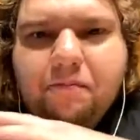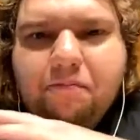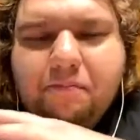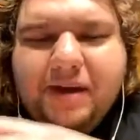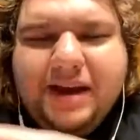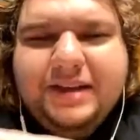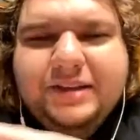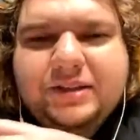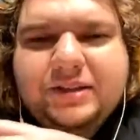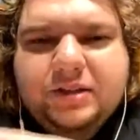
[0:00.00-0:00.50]

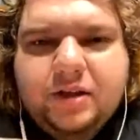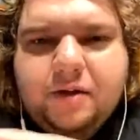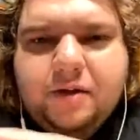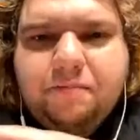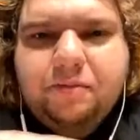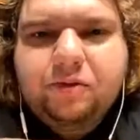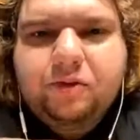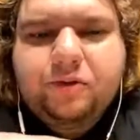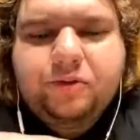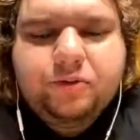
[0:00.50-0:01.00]
mess
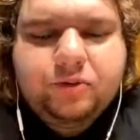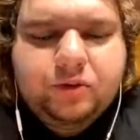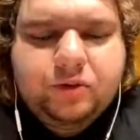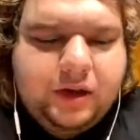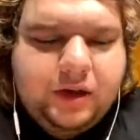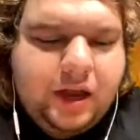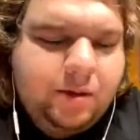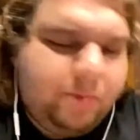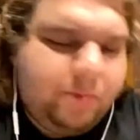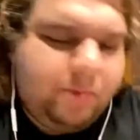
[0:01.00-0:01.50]
up and lose a
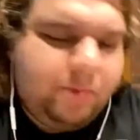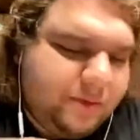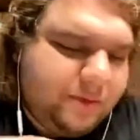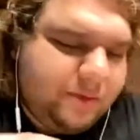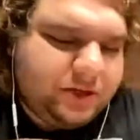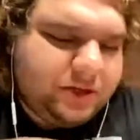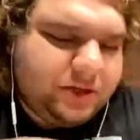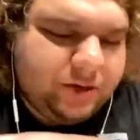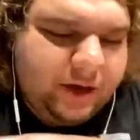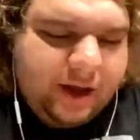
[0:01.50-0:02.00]
game. I
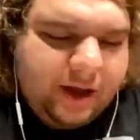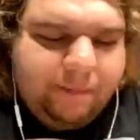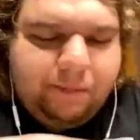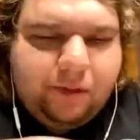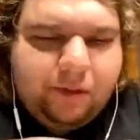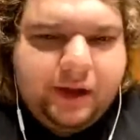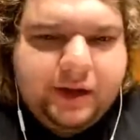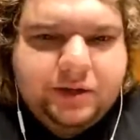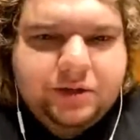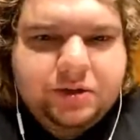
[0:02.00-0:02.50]
mentioned
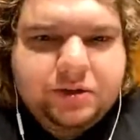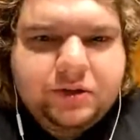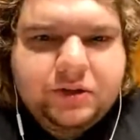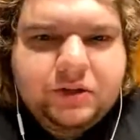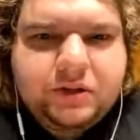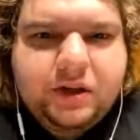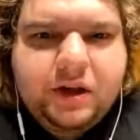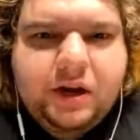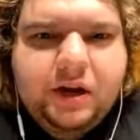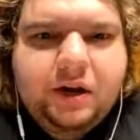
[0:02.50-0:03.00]
Appalachian
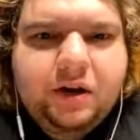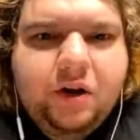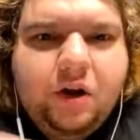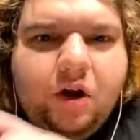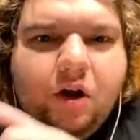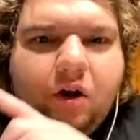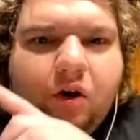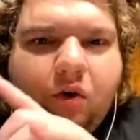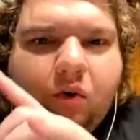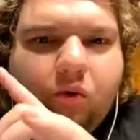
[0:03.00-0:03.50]
State,
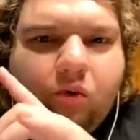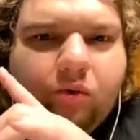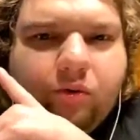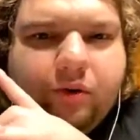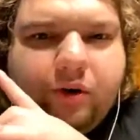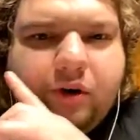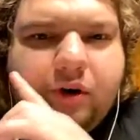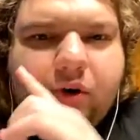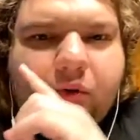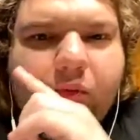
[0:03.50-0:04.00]

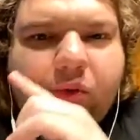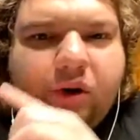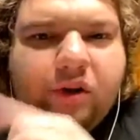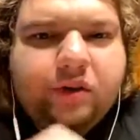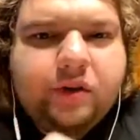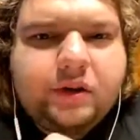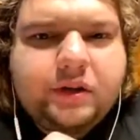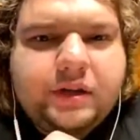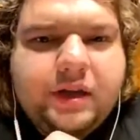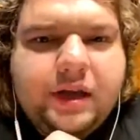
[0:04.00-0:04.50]
or they're going to run the